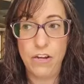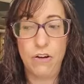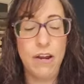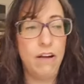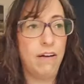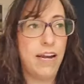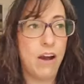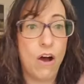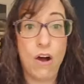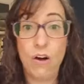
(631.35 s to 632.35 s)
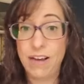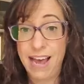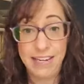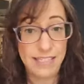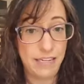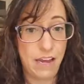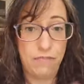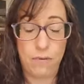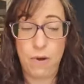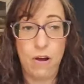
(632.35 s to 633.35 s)
You're hearing all kind of
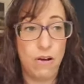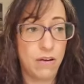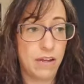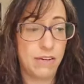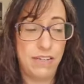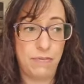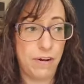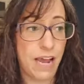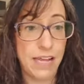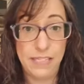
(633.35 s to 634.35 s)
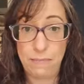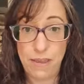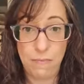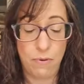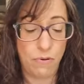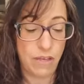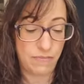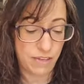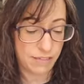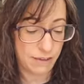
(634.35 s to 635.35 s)
stuff from all different kinds of people
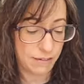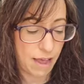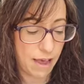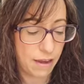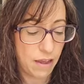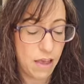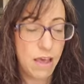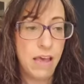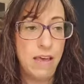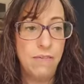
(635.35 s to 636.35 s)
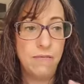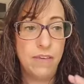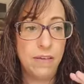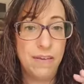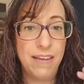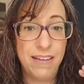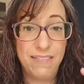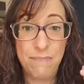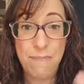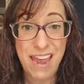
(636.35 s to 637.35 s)
and things like that.
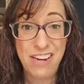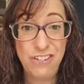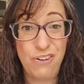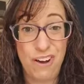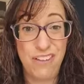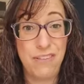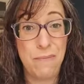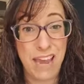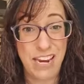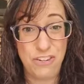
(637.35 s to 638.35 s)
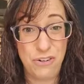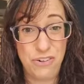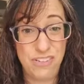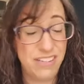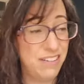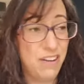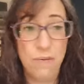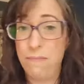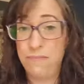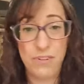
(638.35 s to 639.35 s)
Major on the majors.
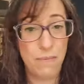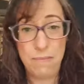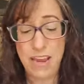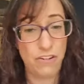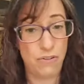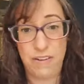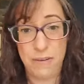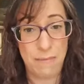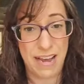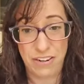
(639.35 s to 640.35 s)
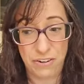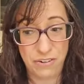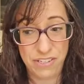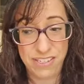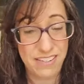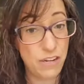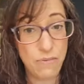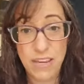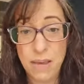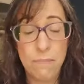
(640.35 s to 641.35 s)
Don't don't major on the minors.
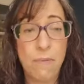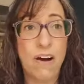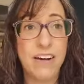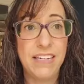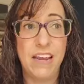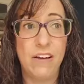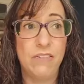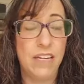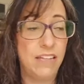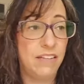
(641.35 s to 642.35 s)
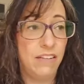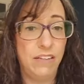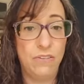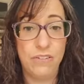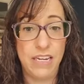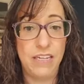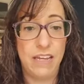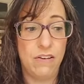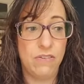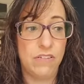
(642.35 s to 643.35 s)
Don't get bogged down in the little
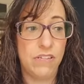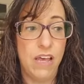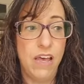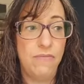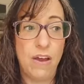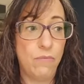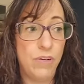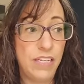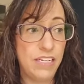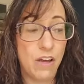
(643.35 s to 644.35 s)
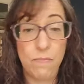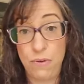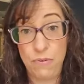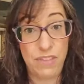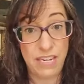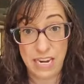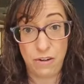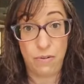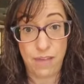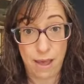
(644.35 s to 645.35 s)
details that really don't move the
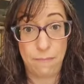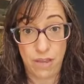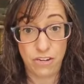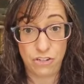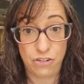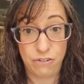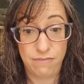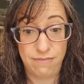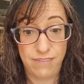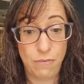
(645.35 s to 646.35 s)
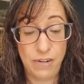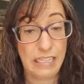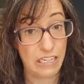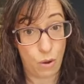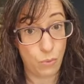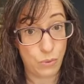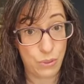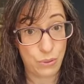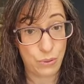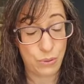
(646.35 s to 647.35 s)
needle that much. They really
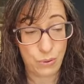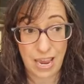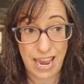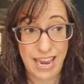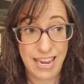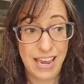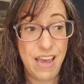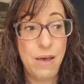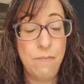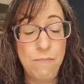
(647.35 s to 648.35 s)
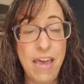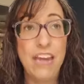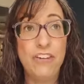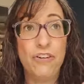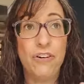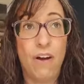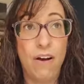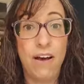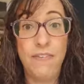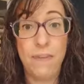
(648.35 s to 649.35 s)
don't. Okay? Major
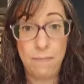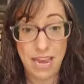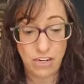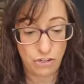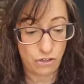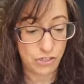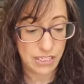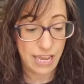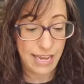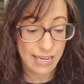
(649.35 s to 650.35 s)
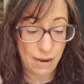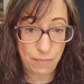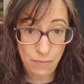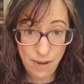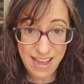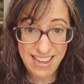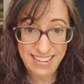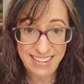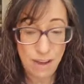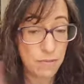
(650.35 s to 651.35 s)
on the majors. Number one,
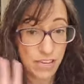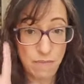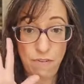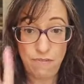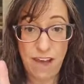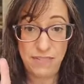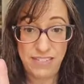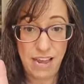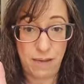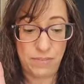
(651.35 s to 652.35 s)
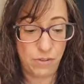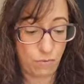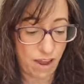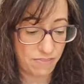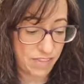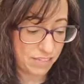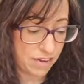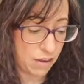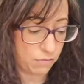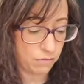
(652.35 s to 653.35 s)
I'm going to give you five steps. So write these
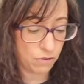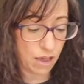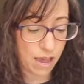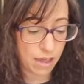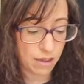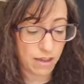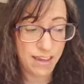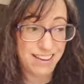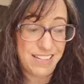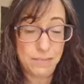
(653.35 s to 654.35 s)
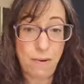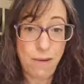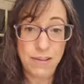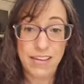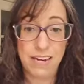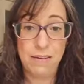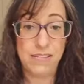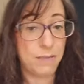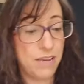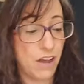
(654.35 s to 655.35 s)
down, okay? It's probably gonna,
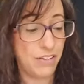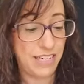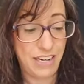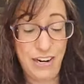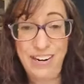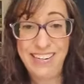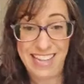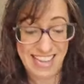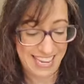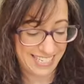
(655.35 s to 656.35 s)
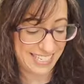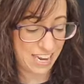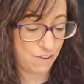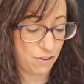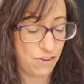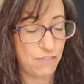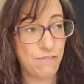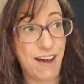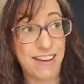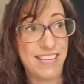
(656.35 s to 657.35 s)
some of y'all done heard this, and if you're in the
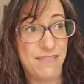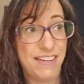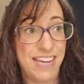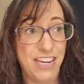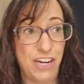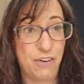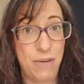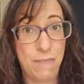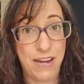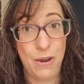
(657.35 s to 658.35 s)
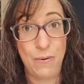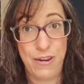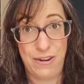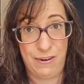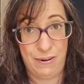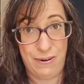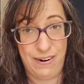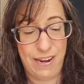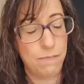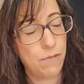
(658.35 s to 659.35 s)
Foxy Foundation group, I know you done
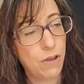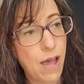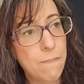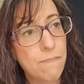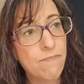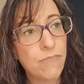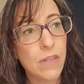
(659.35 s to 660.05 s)
heard it, okay?